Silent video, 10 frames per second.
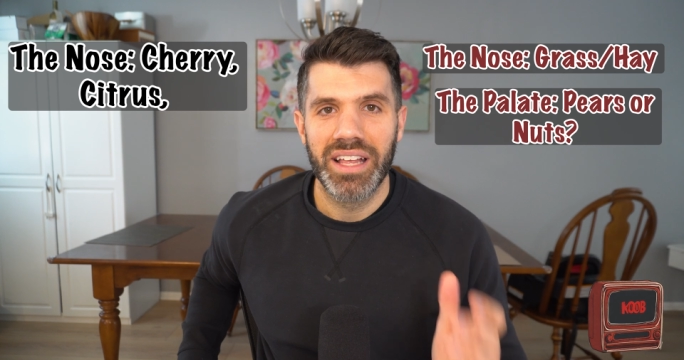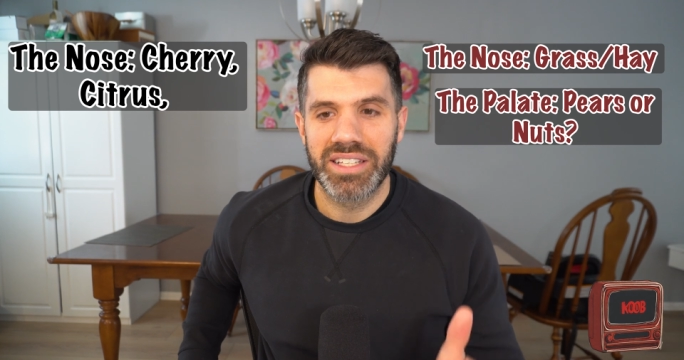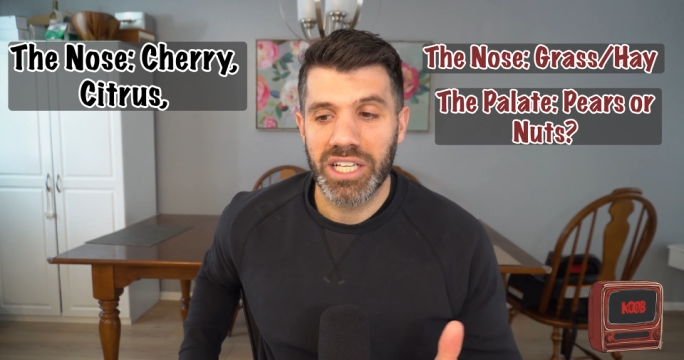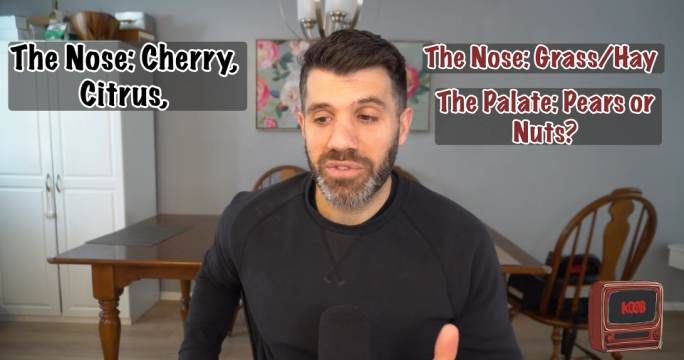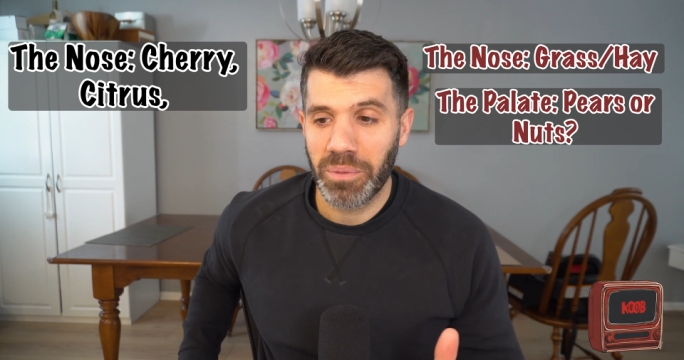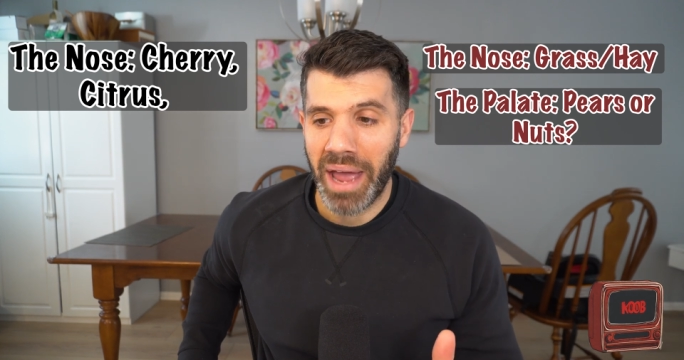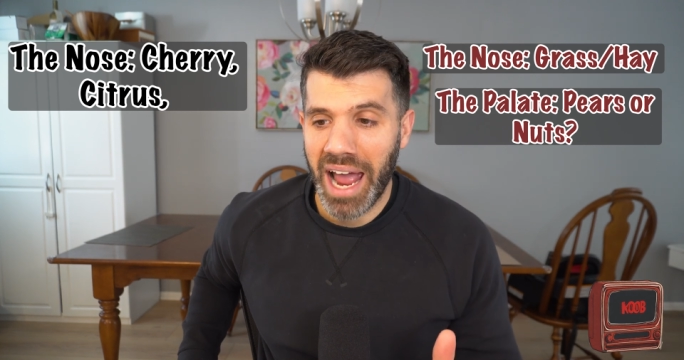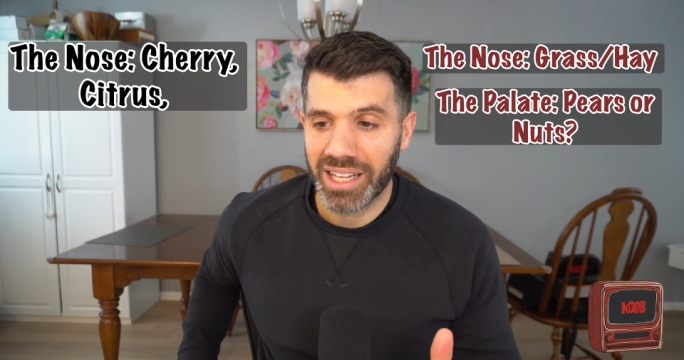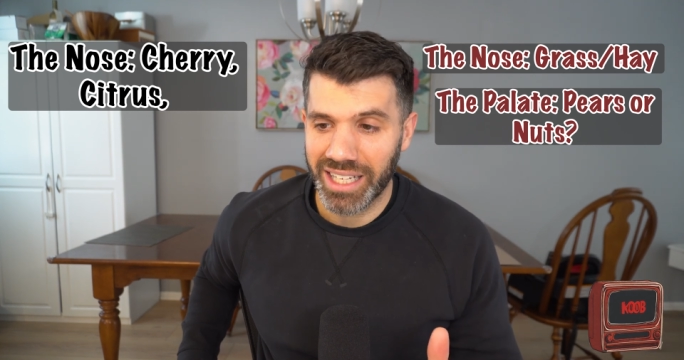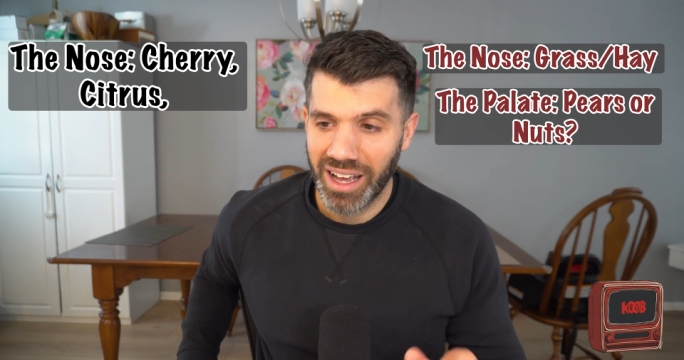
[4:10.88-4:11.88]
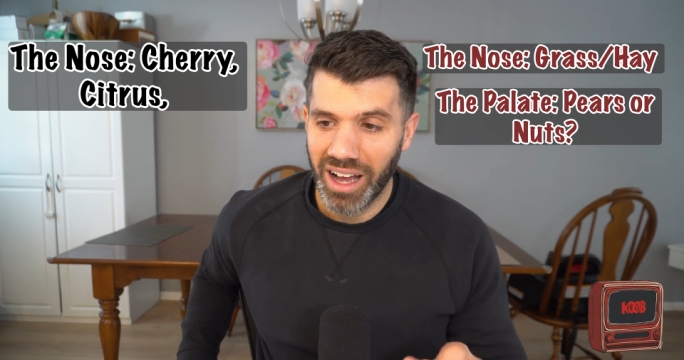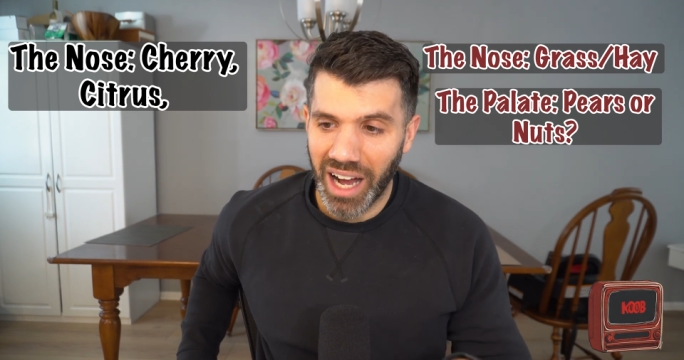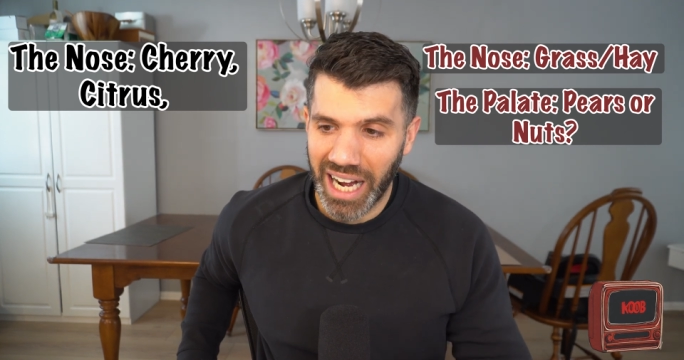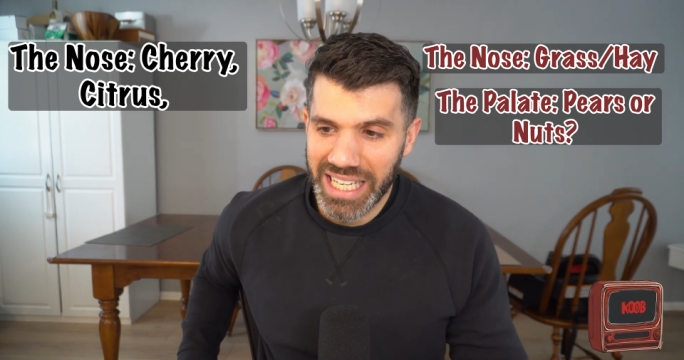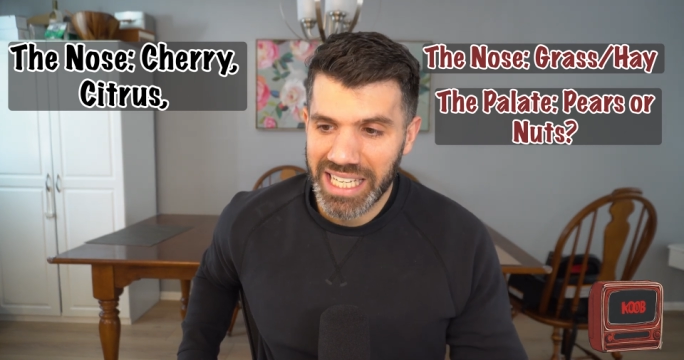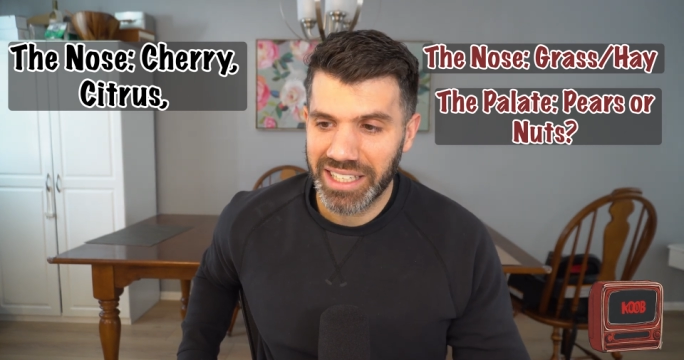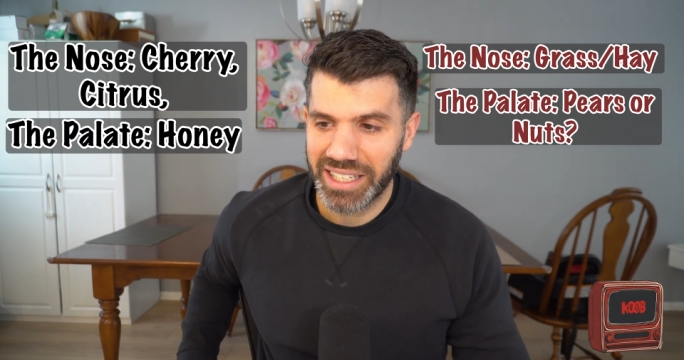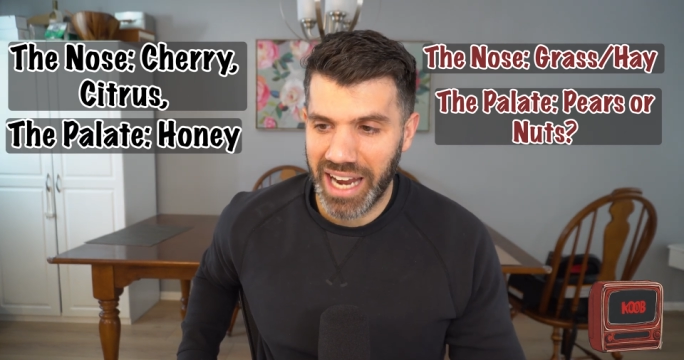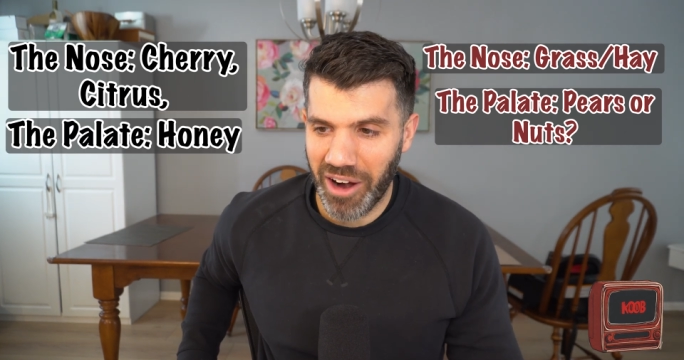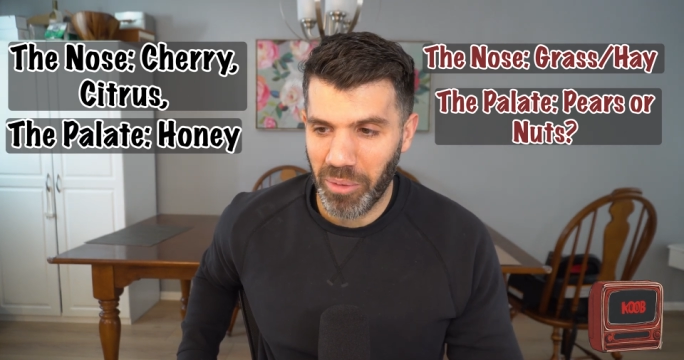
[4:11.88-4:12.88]
It says for the palate, honey
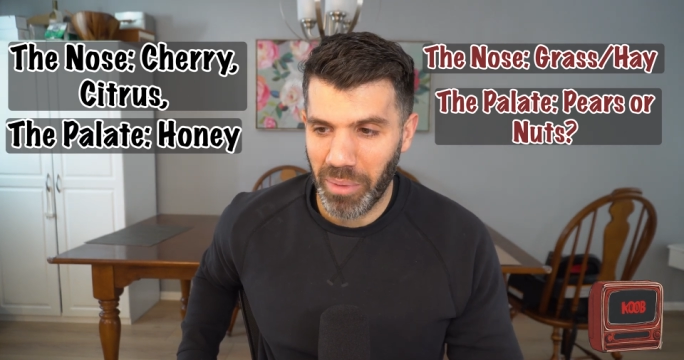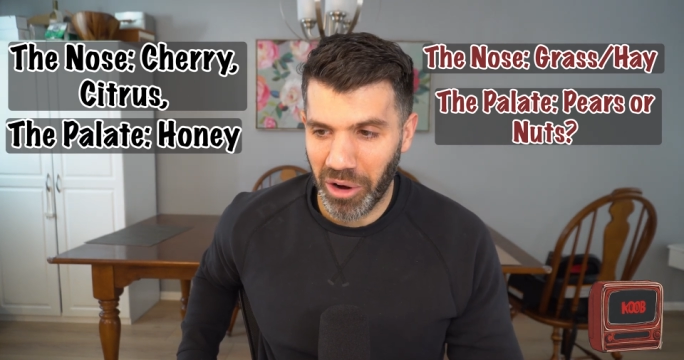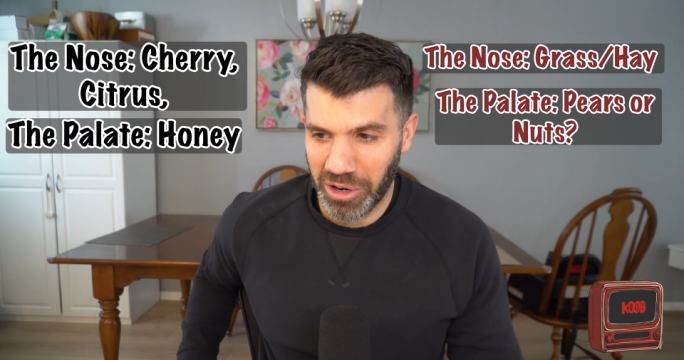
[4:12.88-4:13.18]
and caramel